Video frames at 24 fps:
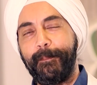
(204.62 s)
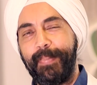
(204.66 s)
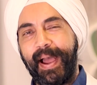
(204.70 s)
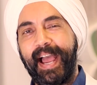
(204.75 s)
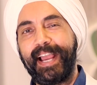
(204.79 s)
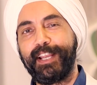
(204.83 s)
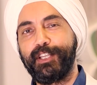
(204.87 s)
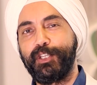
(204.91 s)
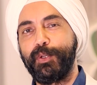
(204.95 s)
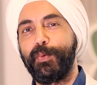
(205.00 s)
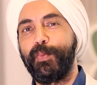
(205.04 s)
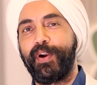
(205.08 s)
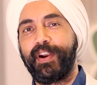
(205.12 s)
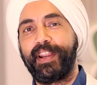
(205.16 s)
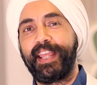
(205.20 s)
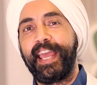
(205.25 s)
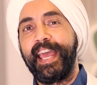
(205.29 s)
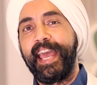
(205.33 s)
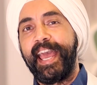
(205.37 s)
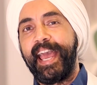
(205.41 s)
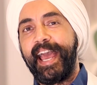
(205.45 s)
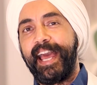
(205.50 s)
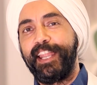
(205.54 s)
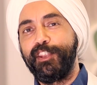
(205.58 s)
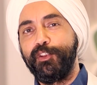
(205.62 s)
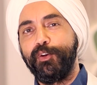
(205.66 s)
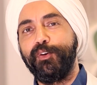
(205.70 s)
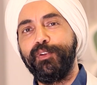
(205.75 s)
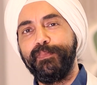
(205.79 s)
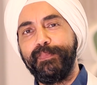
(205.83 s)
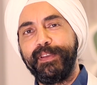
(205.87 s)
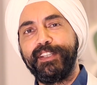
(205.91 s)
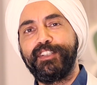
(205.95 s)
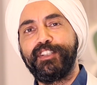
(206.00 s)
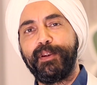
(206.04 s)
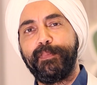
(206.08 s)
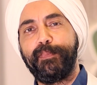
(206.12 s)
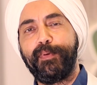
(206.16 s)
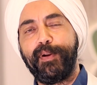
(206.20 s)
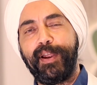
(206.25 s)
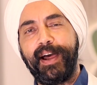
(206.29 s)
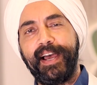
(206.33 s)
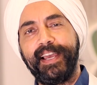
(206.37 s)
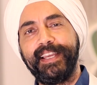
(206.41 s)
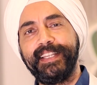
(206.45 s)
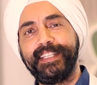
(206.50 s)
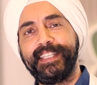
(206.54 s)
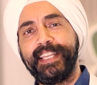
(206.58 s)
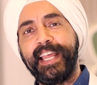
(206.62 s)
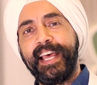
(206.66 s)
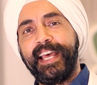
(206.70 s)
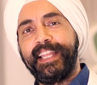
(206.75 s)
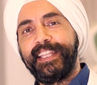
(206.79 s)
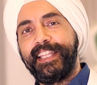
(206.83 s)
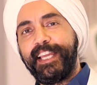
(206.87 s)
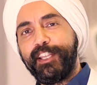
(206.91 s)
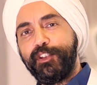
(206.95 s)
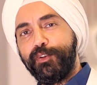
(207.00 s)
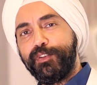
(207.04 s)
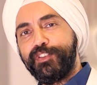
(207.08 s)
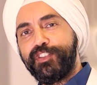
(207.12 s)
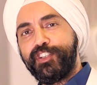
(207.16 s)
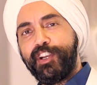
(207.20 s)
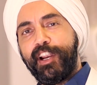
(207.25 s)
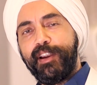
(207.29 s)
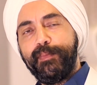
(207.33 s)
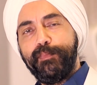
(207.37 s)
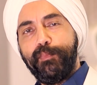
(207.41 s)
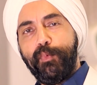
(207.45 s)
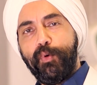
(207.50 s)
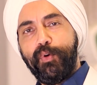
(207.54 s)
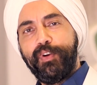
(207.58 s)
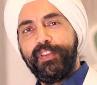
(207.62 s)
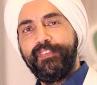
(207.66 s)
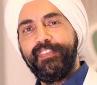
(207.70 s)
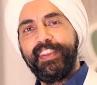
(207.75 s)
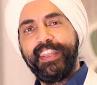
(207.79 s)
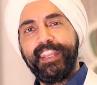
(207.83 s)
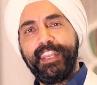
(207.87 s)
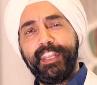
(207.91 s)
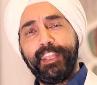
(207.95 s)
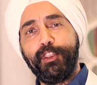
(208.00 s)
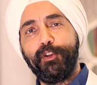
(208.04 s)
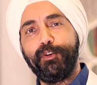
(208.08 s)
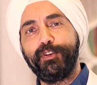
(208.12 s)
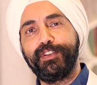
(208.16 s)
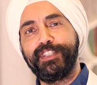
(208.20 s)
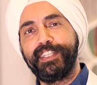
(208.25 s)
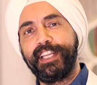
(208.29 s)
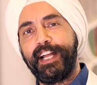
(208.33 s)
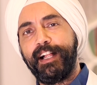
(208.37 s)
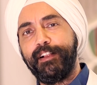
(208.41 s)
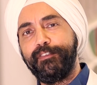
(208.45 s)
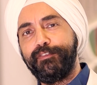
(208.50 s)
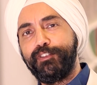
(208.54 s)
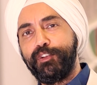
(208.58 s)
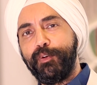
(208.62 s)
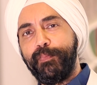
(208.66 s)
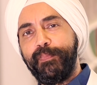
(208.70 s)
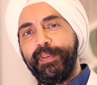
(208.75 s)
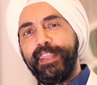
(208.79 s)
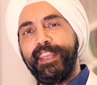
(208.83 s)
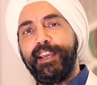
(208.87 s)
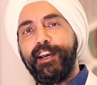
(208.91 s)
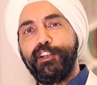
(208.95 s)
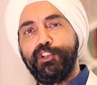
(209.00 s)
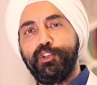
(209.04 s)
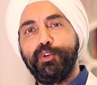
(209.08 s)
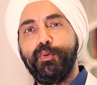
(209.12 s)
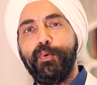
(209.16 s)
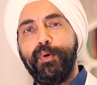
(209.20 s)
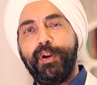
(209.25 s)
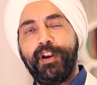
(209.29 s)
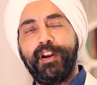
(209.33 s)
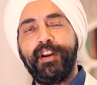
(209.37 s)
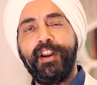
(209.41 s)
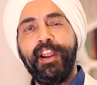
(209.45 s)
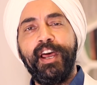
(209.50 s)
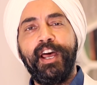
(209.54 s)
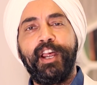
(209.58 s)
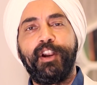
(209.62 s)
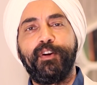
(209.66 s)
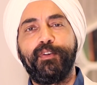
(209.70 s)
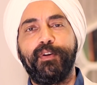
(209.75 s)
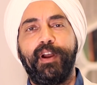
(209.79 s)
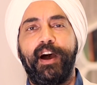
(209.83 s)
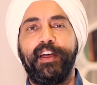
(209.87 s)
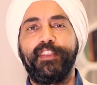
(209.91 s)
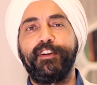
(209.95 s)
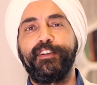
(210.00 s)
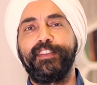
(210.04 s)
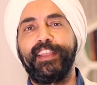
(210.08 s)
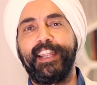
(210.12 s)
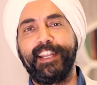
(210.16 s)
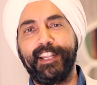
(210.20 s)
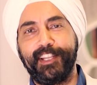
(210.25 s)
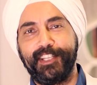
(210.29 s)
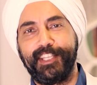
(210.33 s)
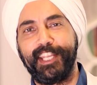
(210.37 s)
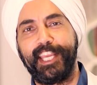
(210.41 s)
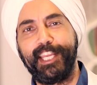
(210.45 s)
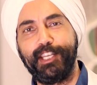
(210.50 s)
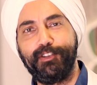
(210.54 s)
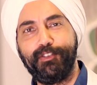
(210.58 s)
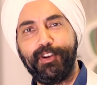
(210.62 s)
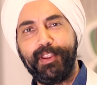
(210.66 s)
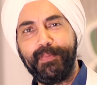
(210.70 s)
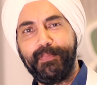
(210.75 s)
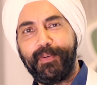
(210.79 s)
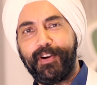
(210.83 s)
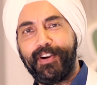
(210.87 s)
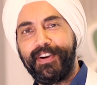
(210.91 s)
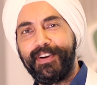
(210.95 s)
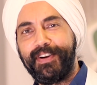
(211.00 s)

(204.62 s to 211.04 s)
Back to work. And you'll be surprised that you'll start motivating yourself to be a doer rather than a daydreamer.